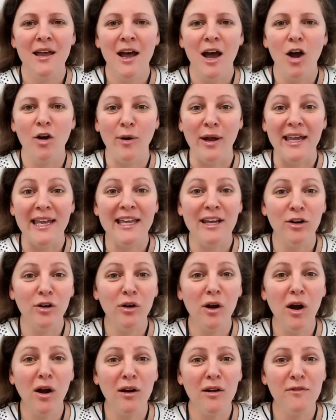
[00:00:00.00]
All right,
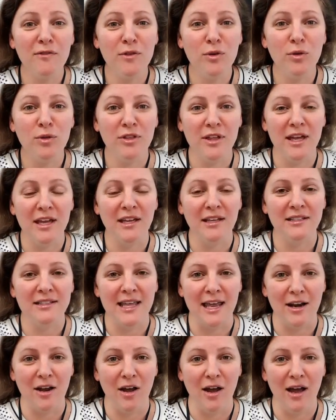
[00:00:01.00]
here are a few things
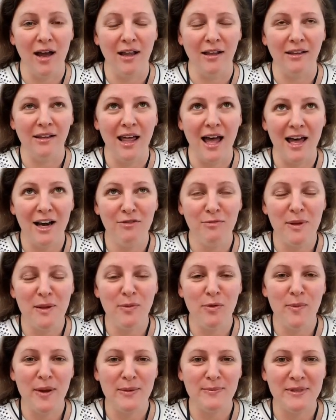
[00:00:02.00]
that a lot of
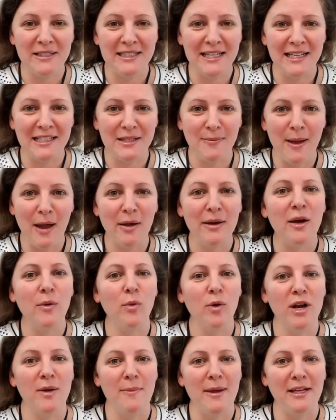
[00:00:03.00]
people made mistakes about, and I
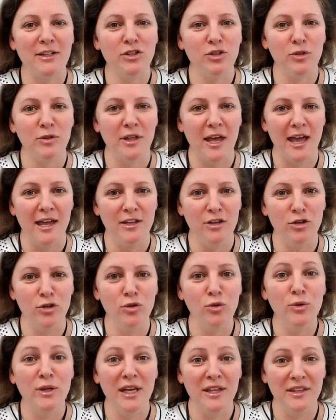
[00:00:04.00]
want to make sure that
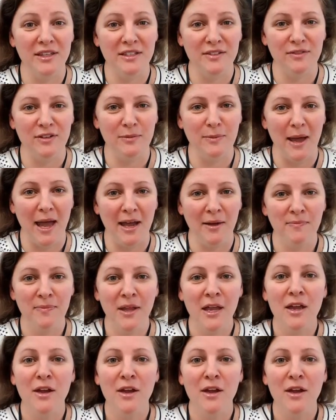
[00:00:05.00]
you get this feedback.